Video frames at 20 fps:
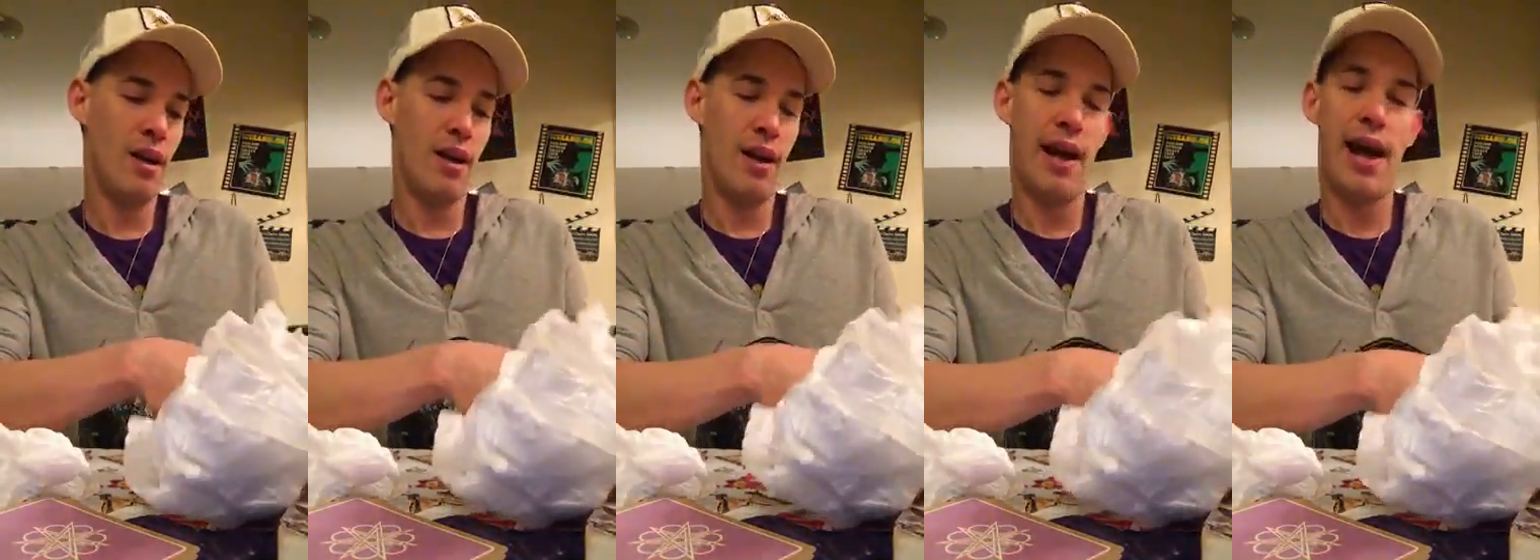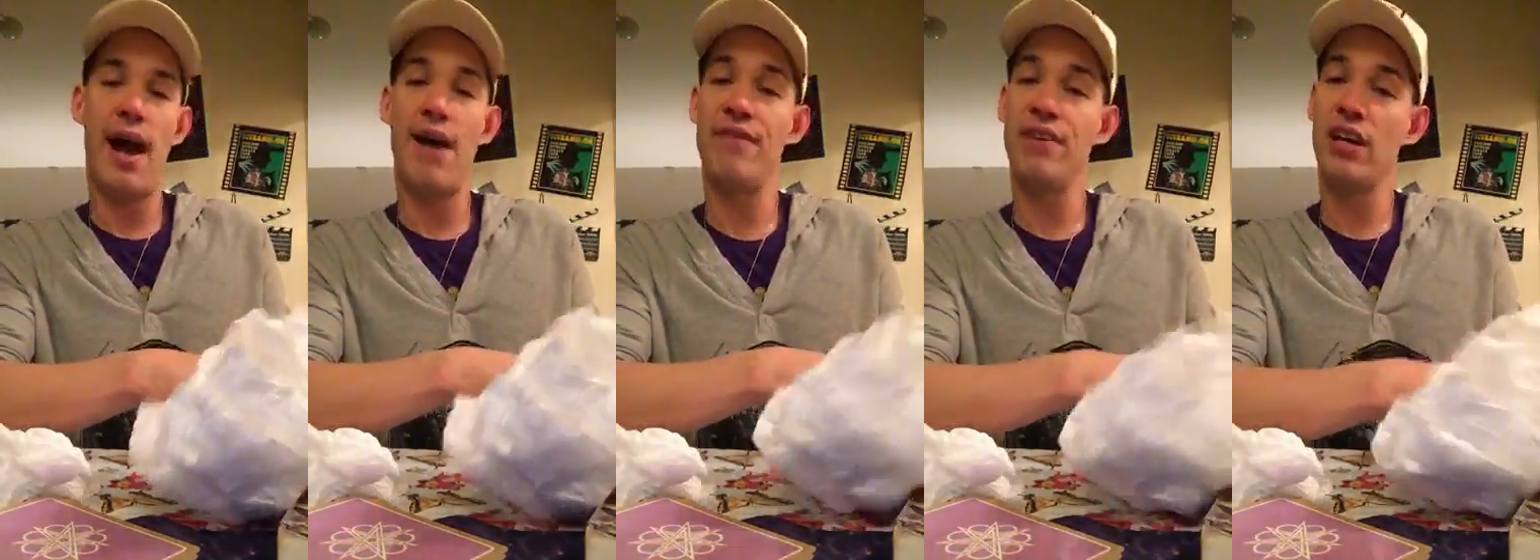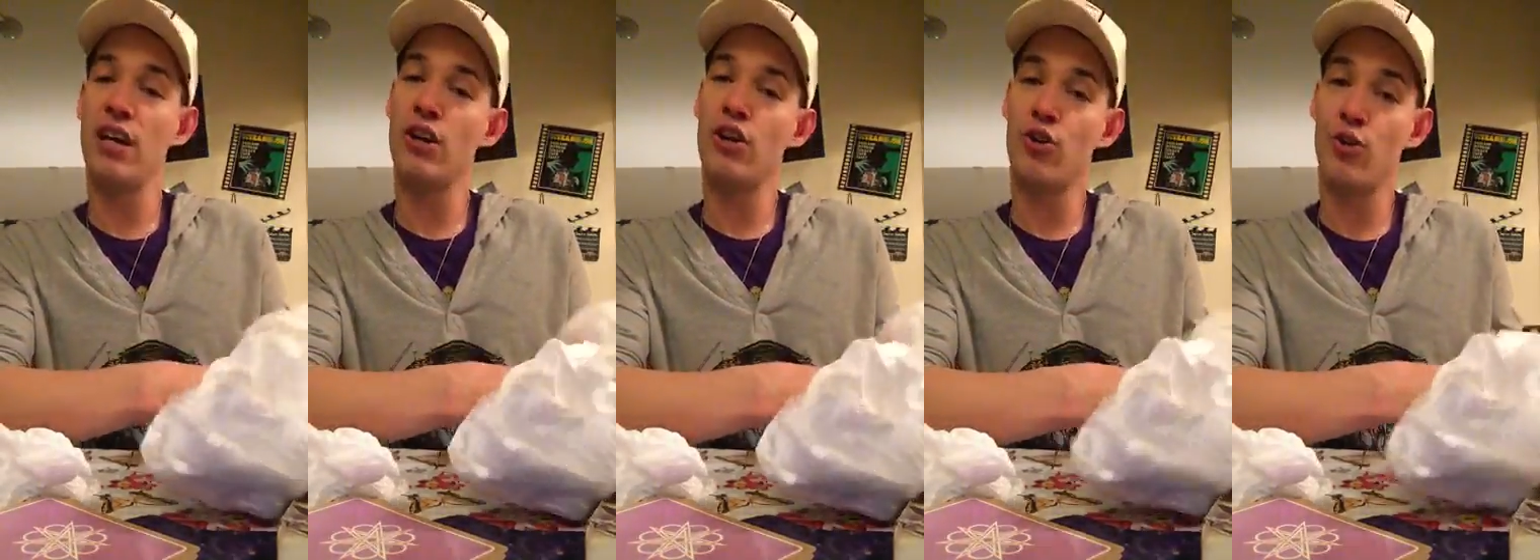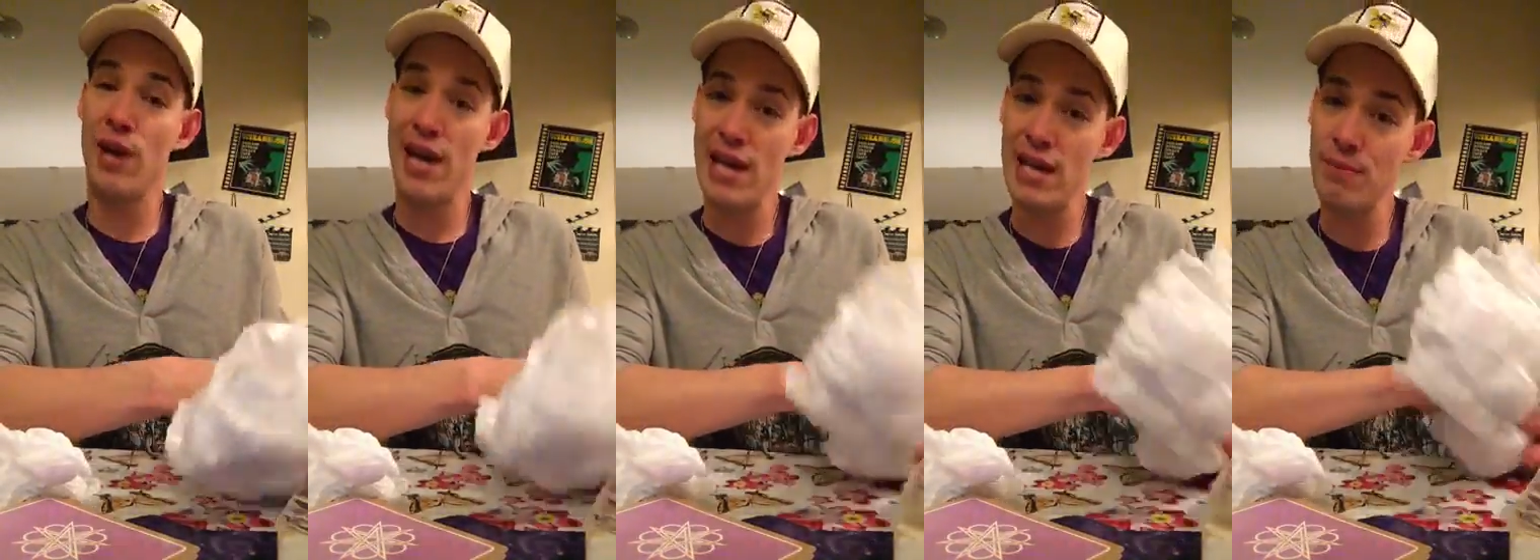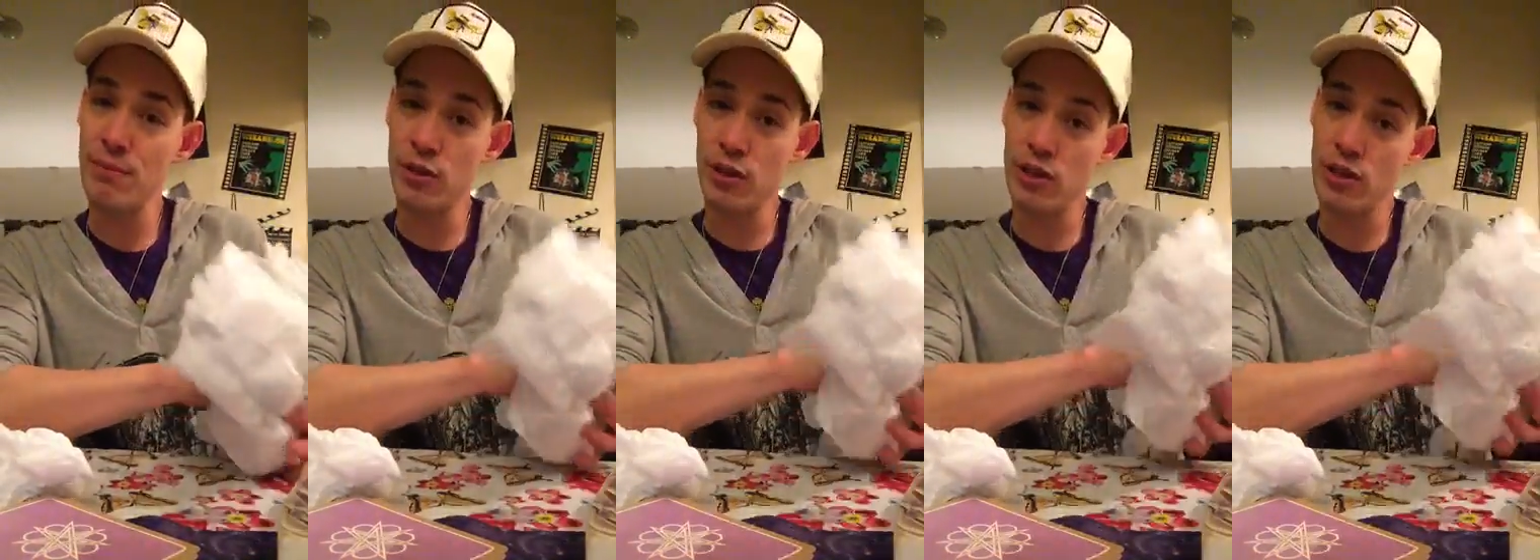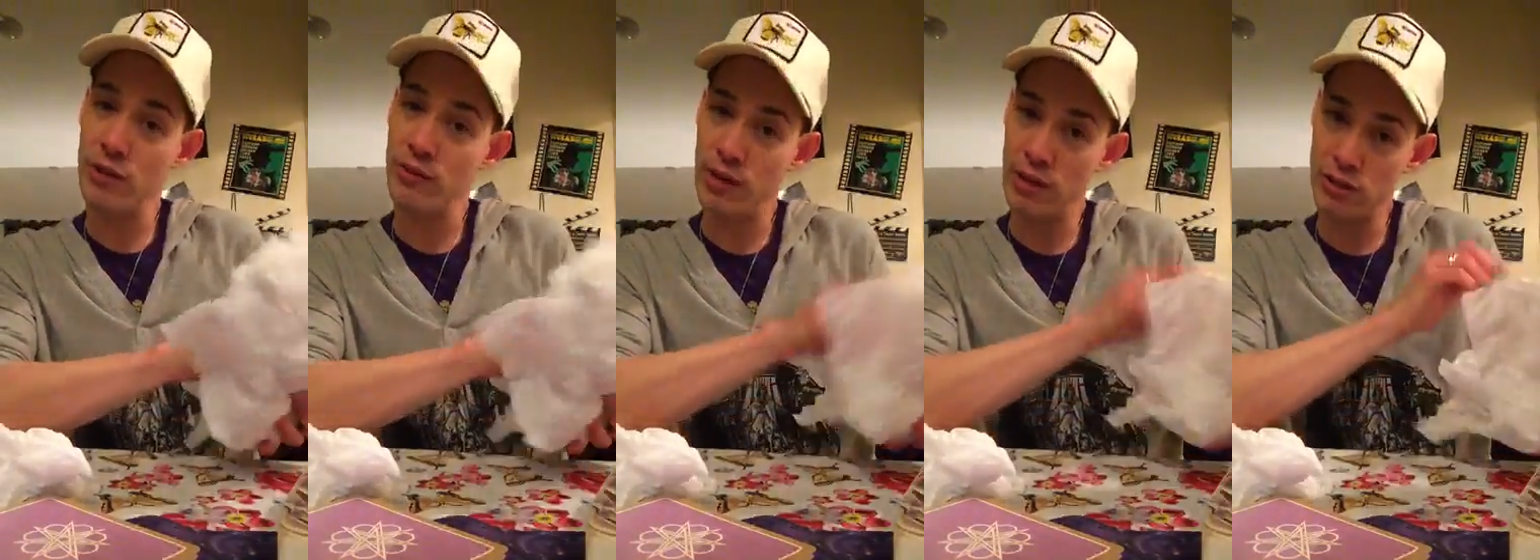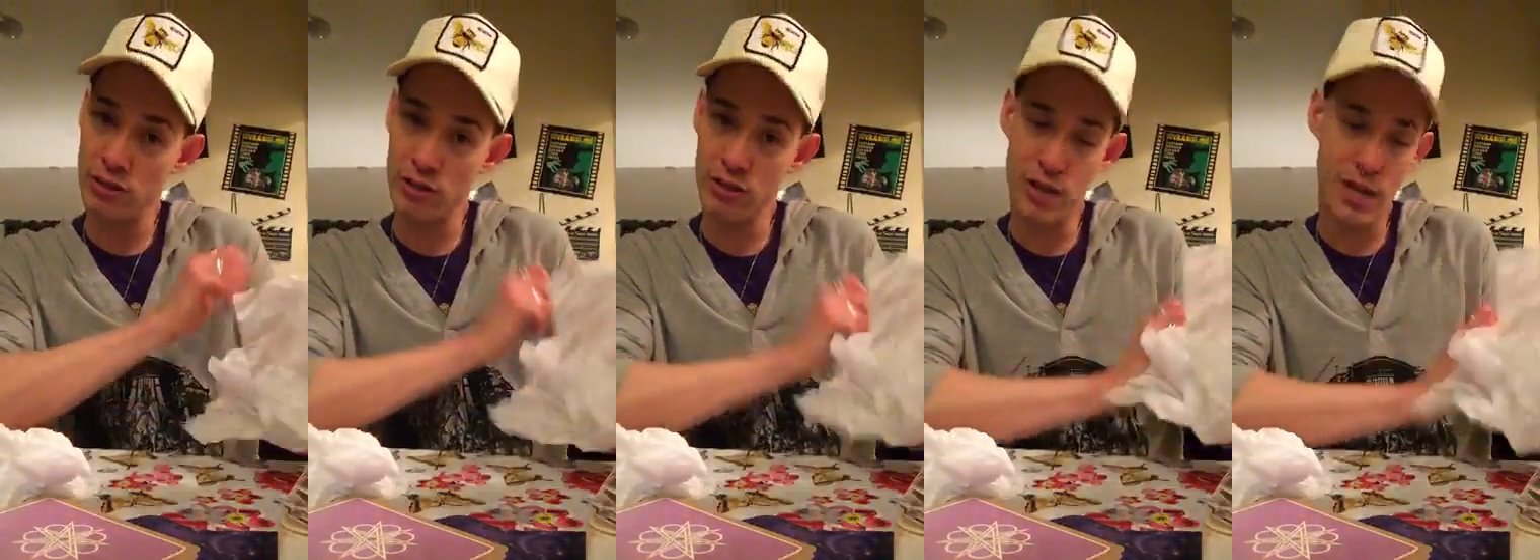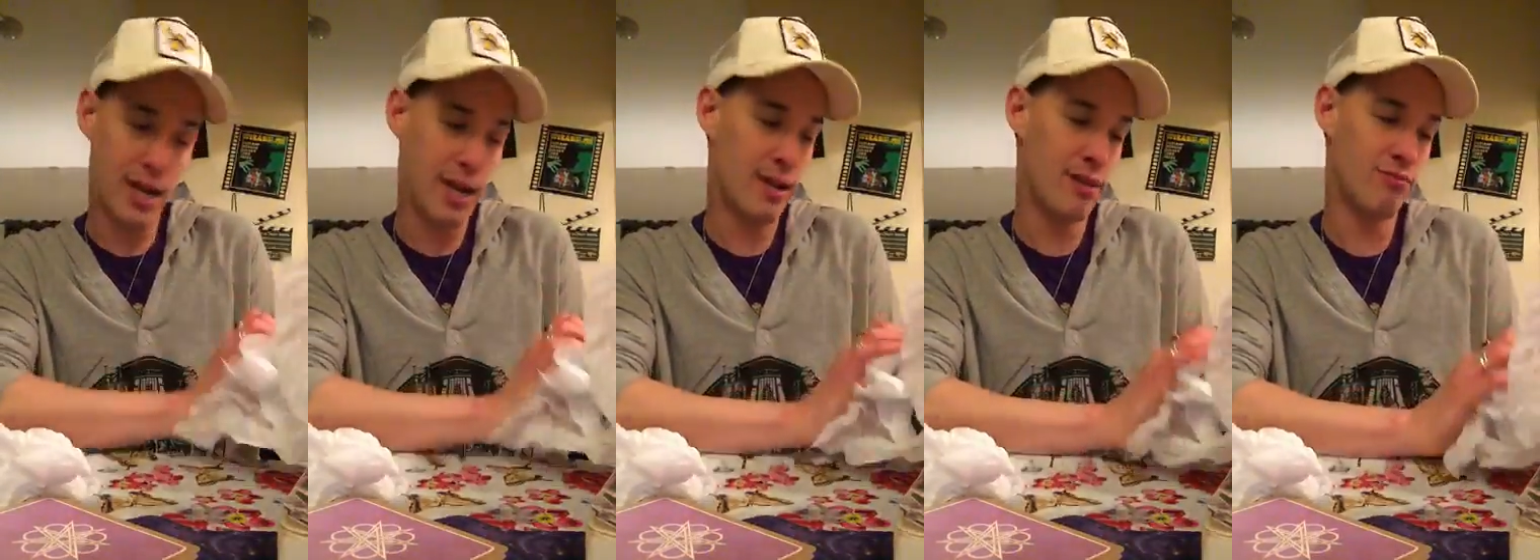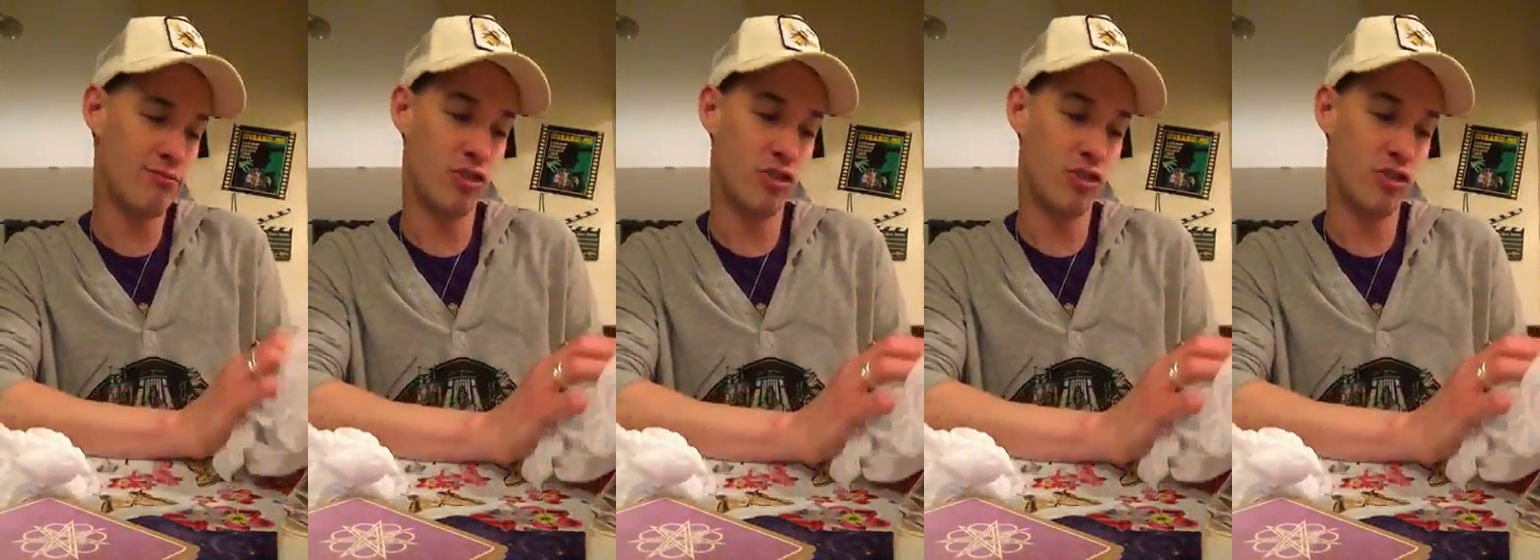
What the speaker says: having a great Mercury retrograde,